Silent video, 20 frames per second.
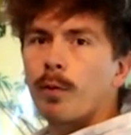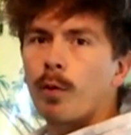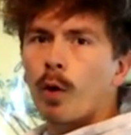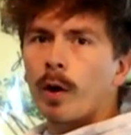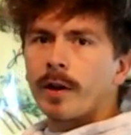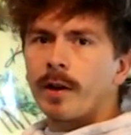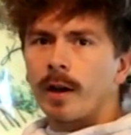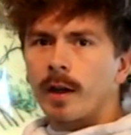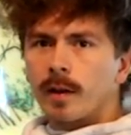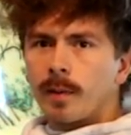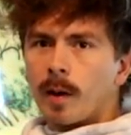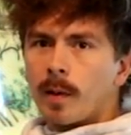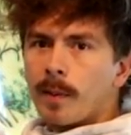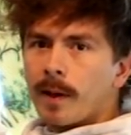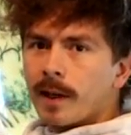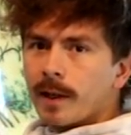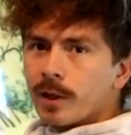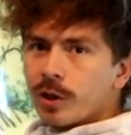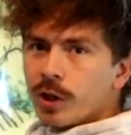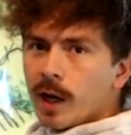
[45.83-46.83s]
Before I talk about
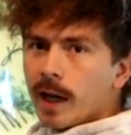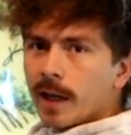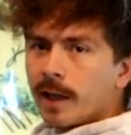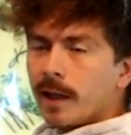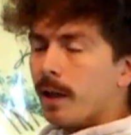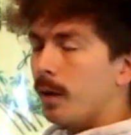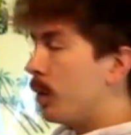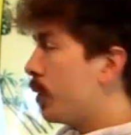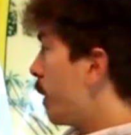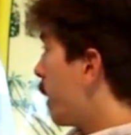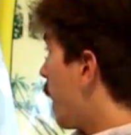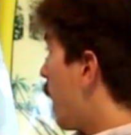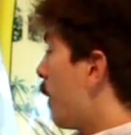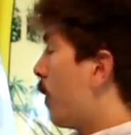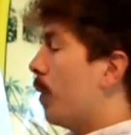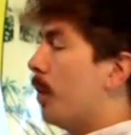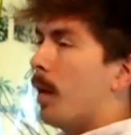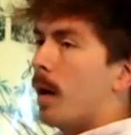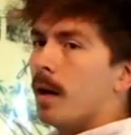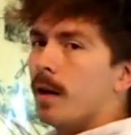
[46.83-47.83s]
my jacket, which I
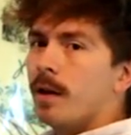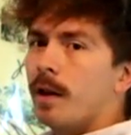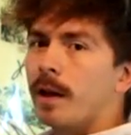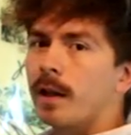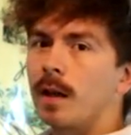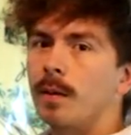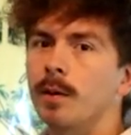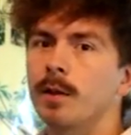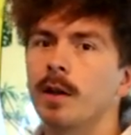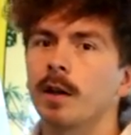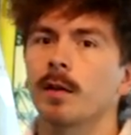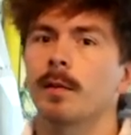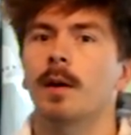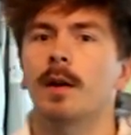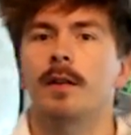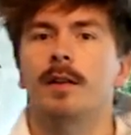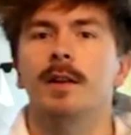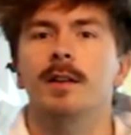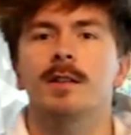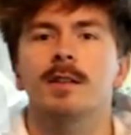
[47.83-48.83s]
got from Montec, I'm gonna talk
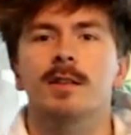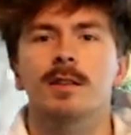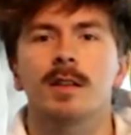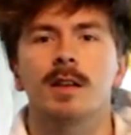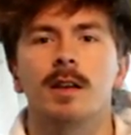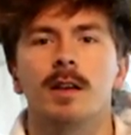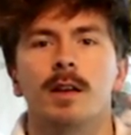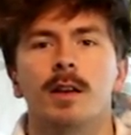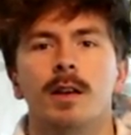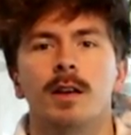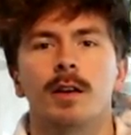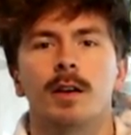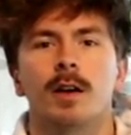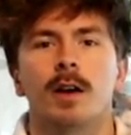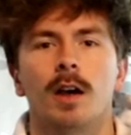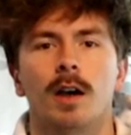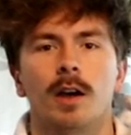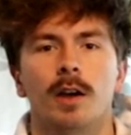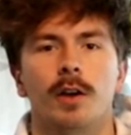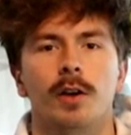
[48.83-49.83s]
about this
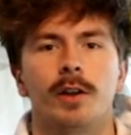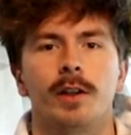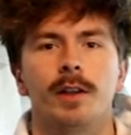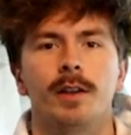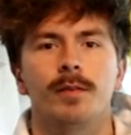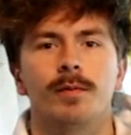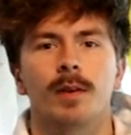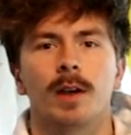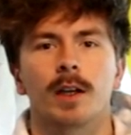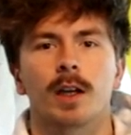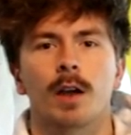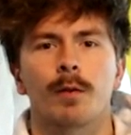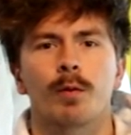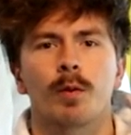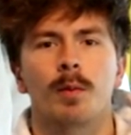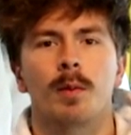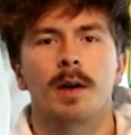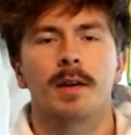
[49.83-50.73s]
hoodie I got from